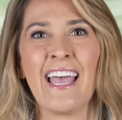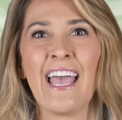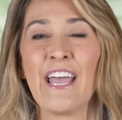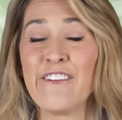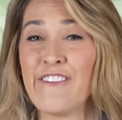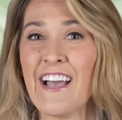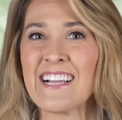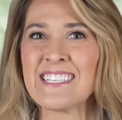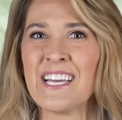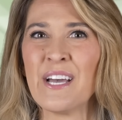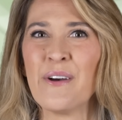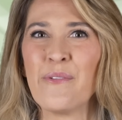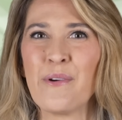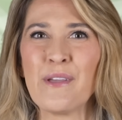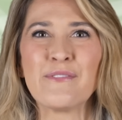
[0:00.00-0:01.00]
In fact,
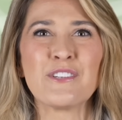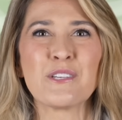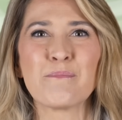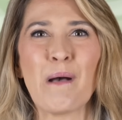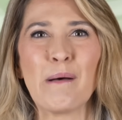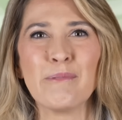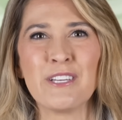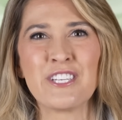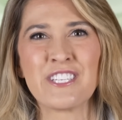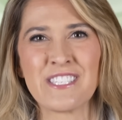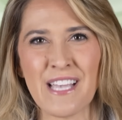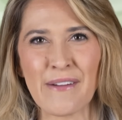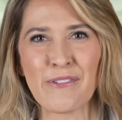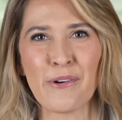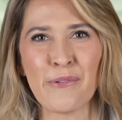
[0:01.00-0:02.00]
we've just published
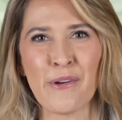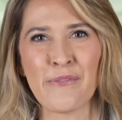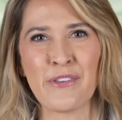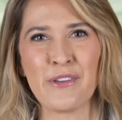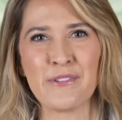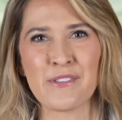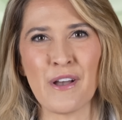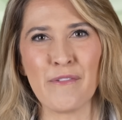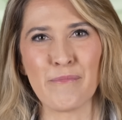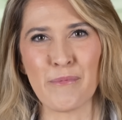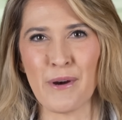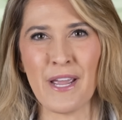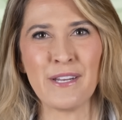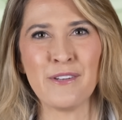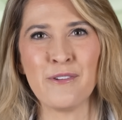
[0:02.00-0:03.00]
several reviews of
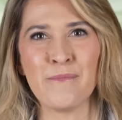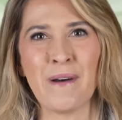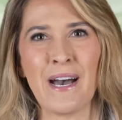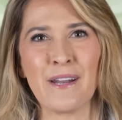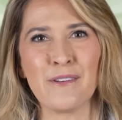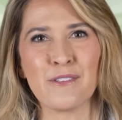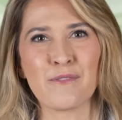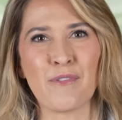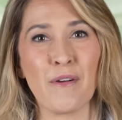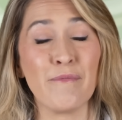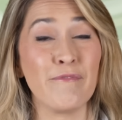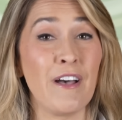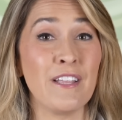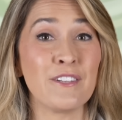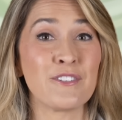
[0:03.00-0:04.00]
brand new models
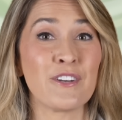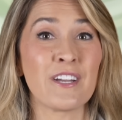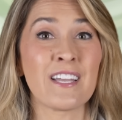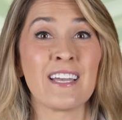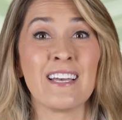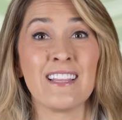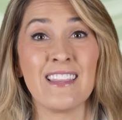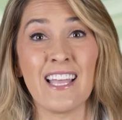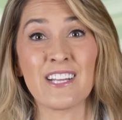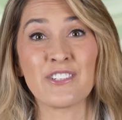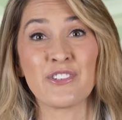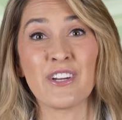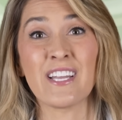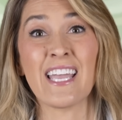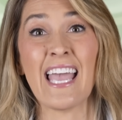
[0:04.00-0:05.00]
from Velotric,
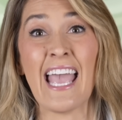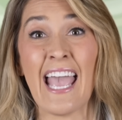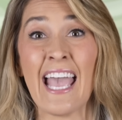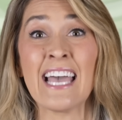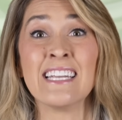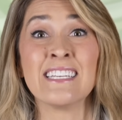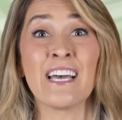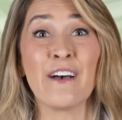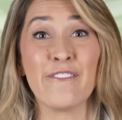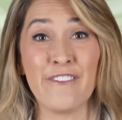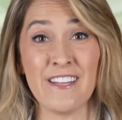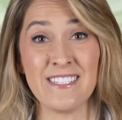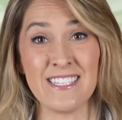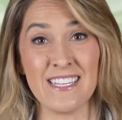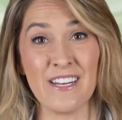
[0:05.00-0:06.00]
Electric, and
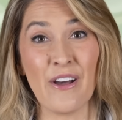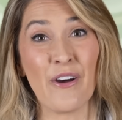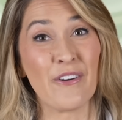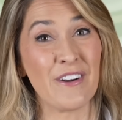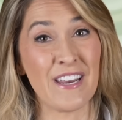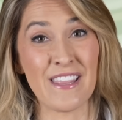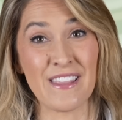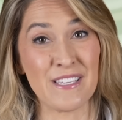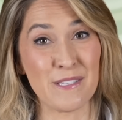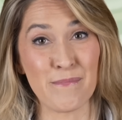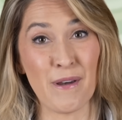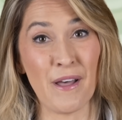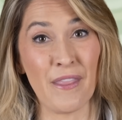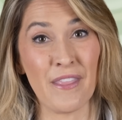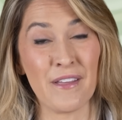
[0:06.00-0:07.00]
Aventon already this
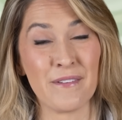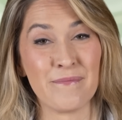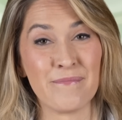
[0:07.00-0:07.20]
month.